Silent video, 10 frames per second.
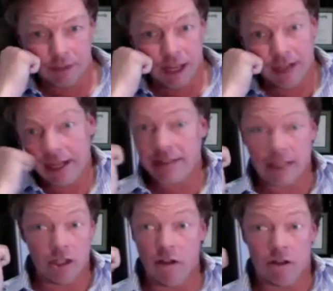And next thing
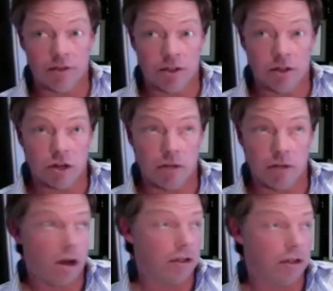you know, you are treading
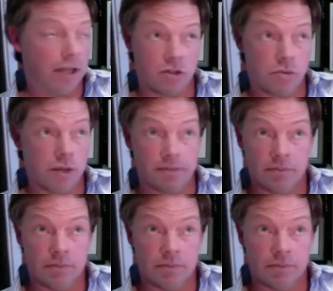water. You got to swim.